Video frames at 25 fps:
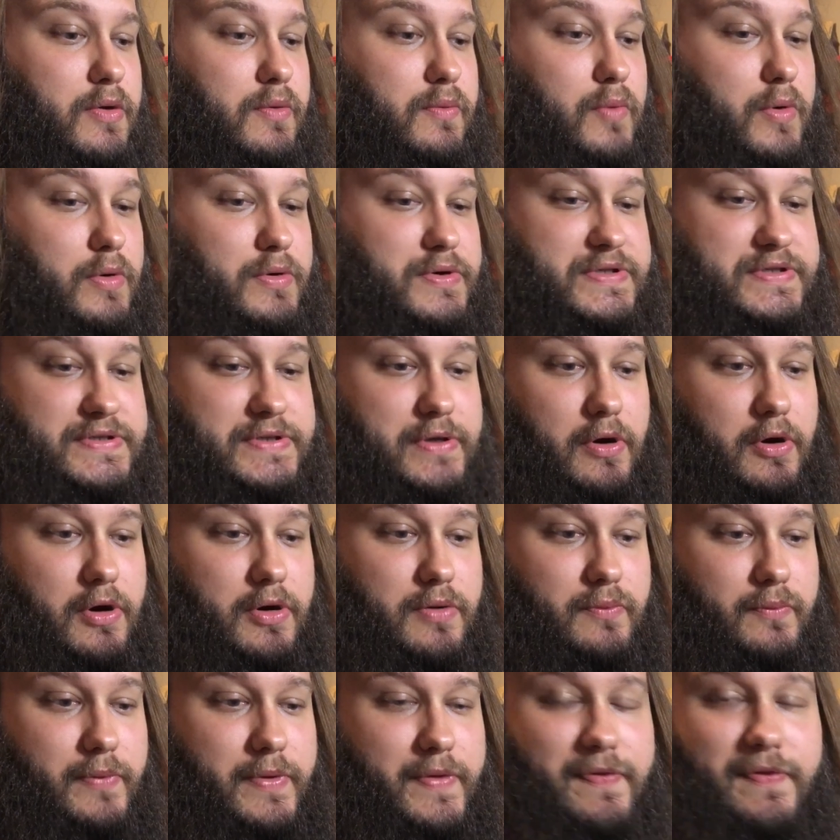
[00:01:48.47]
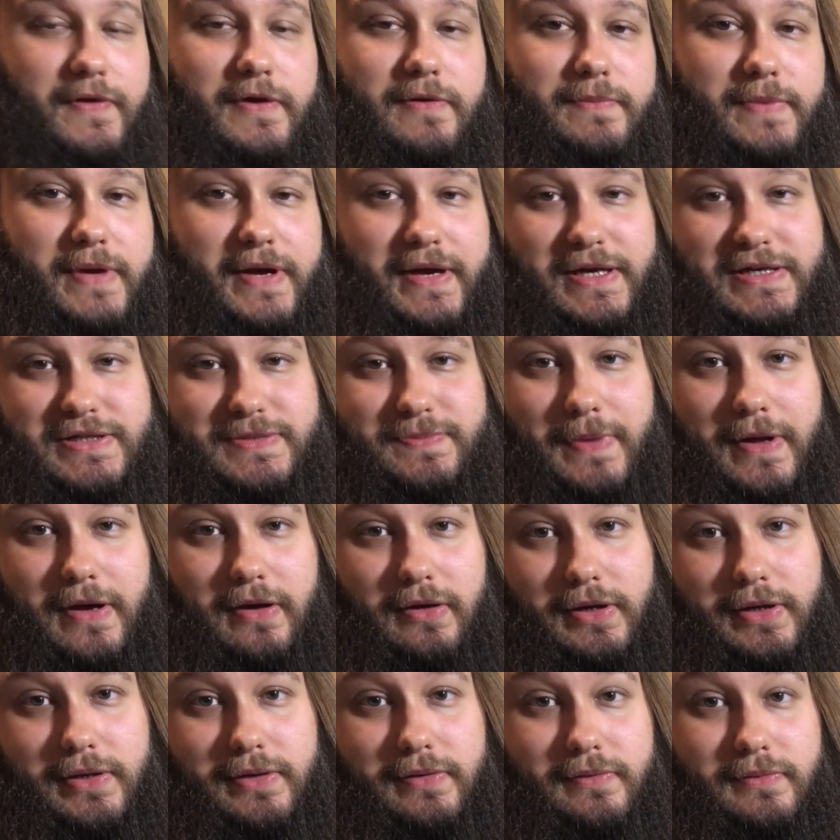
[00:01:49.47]
we'll start with the biggest
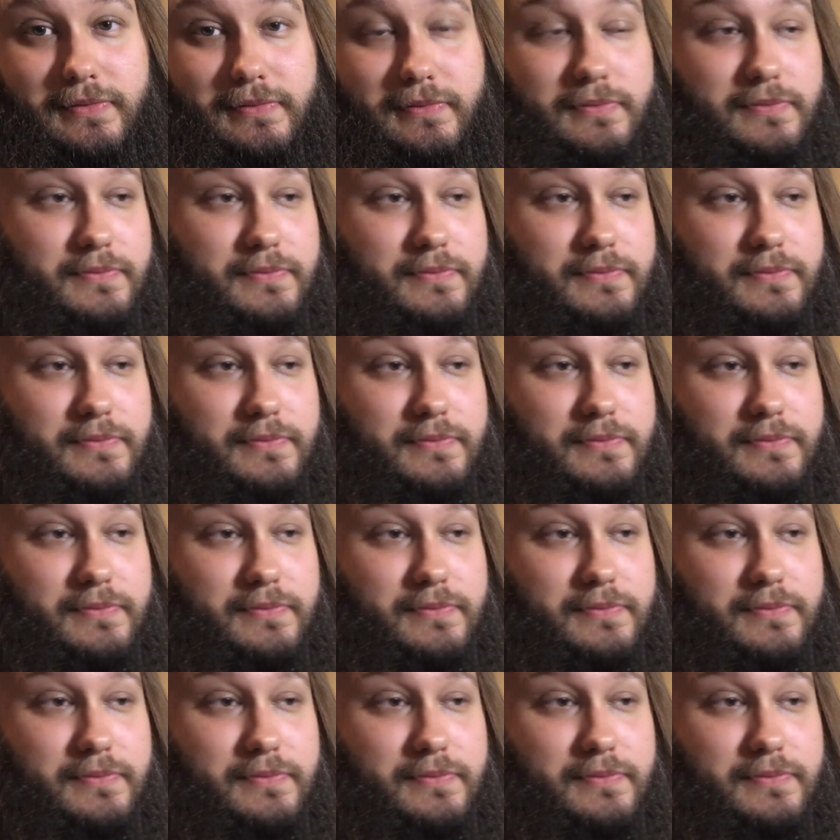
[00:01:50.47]
pellet